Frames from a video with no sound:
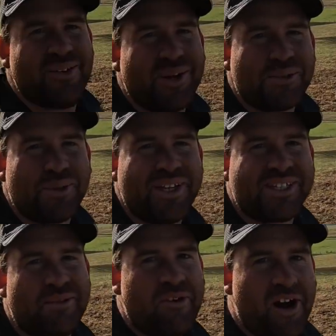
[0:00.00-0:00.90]
once we get
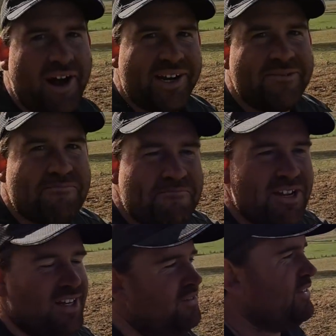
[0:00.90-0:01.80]
some rain,
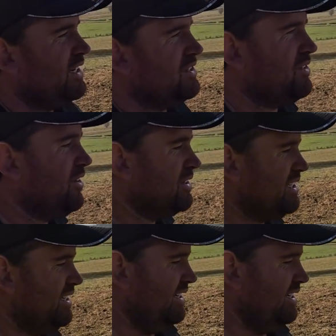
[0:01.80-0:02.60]
fingers crossed.